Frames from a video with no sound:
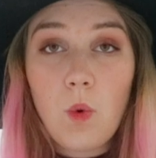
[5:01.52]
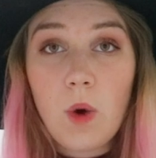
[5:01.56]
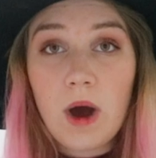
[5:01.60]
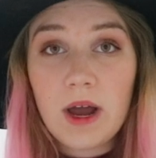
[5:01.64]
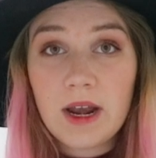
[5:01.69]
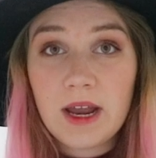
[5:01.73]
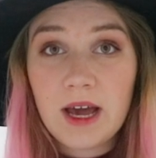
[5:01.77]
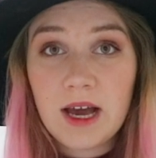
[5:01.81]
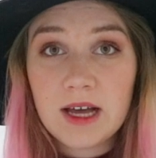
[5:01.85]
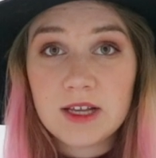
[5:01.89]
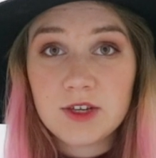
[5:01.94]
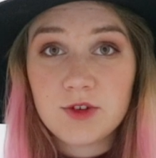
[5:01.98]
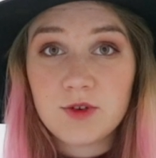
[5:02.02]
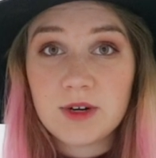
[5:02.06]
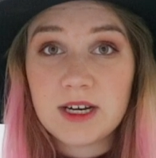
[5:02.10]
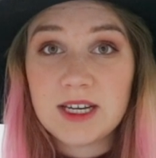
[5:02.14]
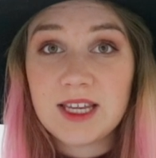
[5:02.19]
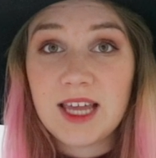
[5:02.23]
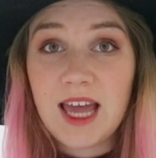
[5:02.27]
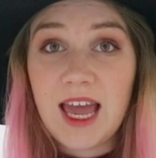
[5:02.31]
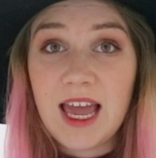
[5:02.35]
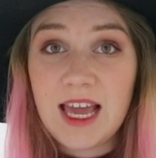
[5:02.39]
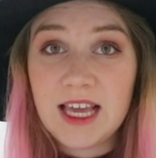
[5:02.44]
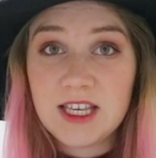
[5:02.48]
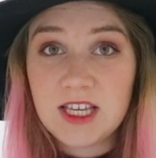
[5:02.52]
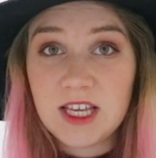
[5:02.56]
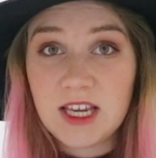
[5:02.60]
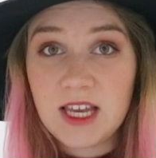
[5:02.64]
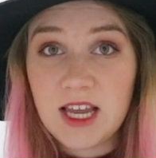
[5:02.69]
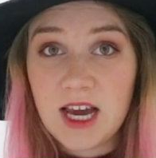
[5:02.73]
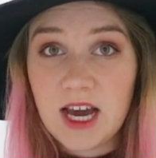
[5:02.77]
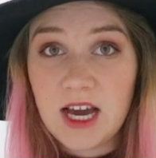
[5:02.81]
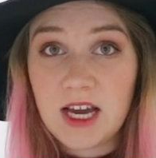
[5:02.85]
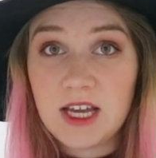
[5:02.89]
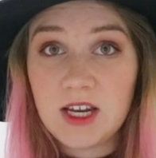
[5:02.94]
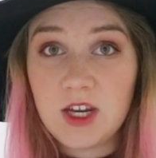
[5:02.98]

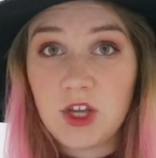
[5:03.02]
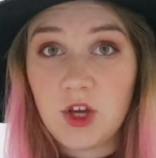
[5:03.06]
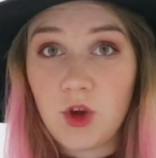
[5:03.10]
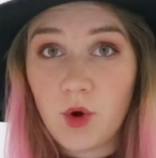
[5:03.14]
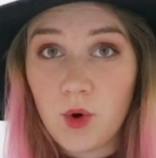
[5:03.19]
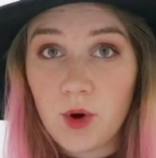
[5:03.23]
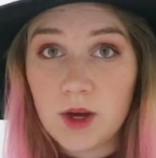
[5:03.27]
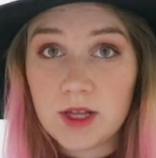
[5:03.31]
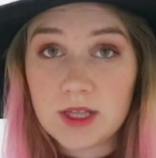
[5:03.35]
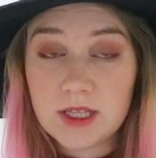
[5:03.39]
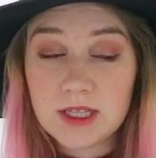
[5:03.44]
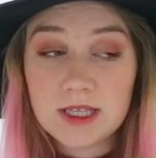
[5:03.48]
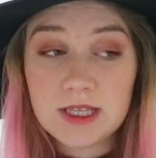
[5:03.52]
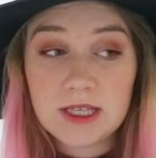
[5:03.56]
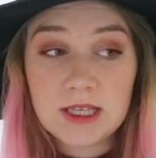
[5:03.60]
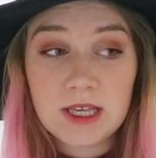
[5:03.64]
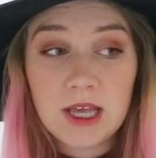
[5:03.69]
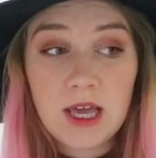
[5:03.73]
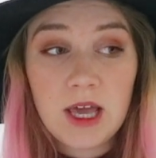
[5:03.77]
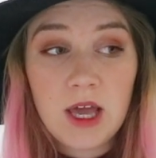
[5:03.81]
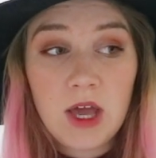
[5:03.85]
189 yuans,